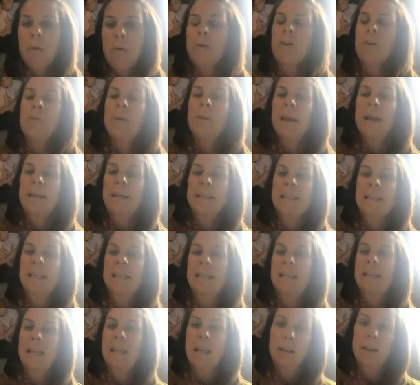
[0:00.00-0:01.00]
Well, you might
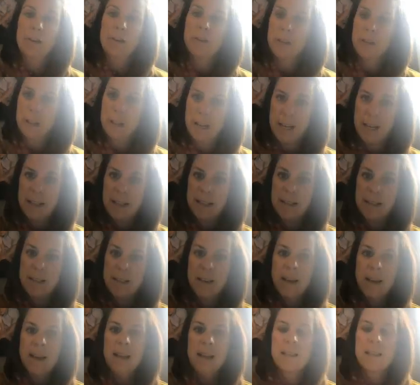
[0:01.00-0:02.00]
see an increase
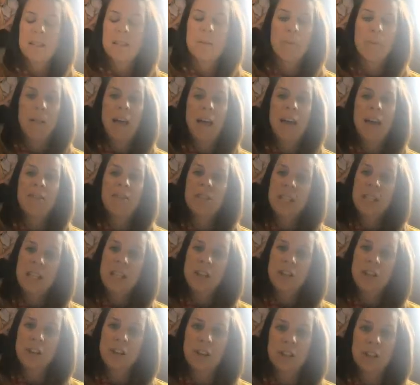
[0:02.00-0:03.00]
in supply of
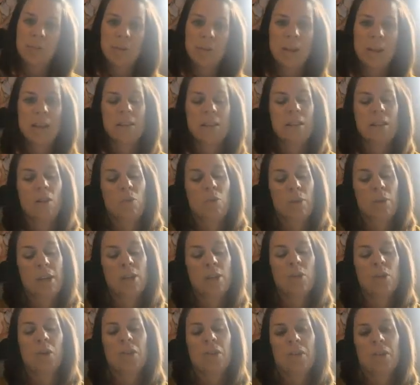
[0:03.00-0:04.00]
t-shirts because the
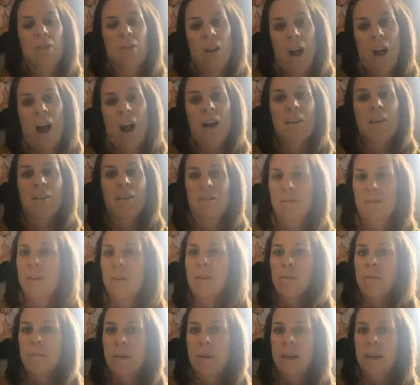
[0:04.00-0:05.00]
resource of cotton
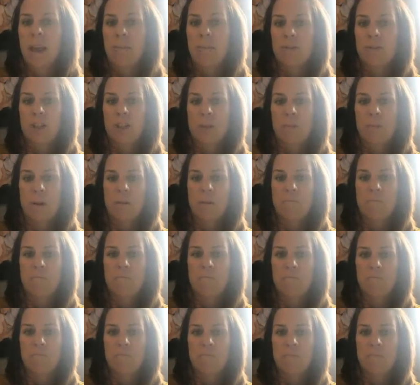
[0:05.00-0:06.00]
became cheaper.
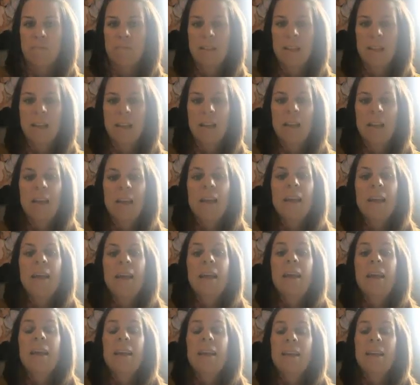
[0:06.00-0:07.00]

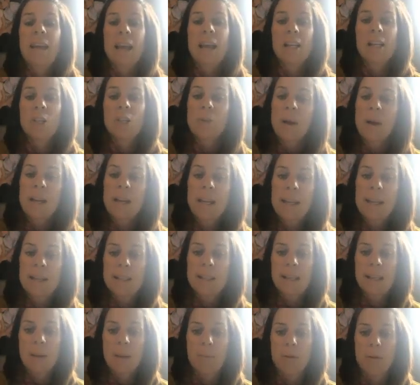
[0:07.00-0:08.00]
Next one
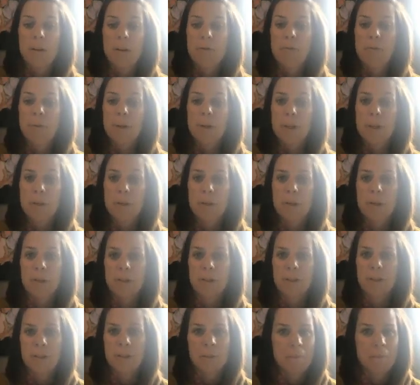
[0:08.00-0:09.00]
is number of
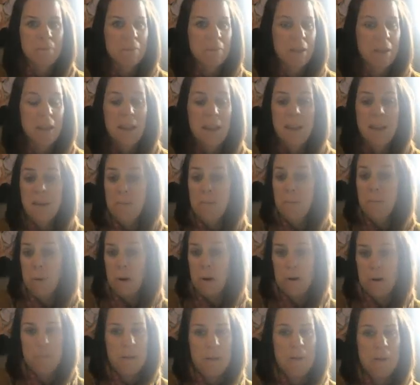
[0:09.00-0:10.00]
producers.
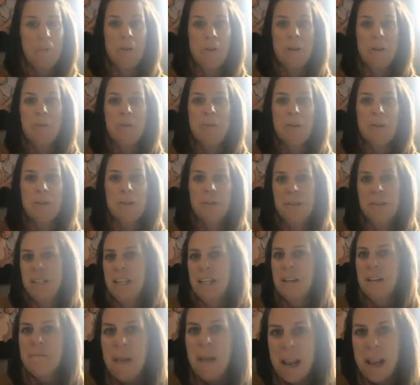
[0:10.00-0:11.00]
More people are
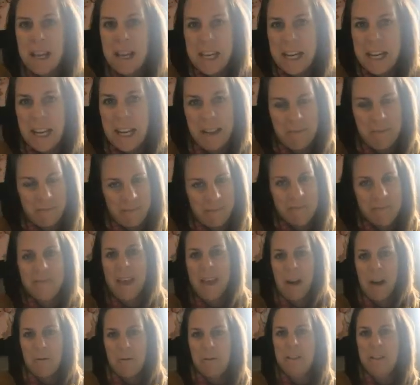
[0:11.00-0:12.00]
producing and making it.
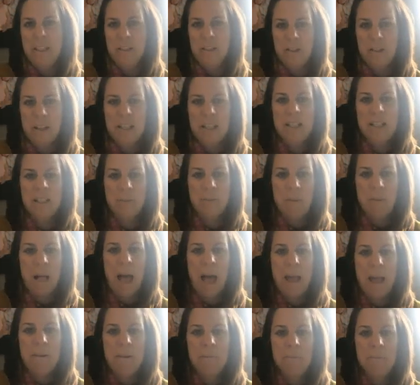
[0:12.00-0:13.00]
That will increase
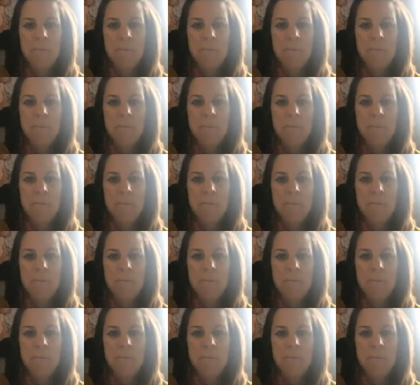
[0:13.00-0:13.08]
supply.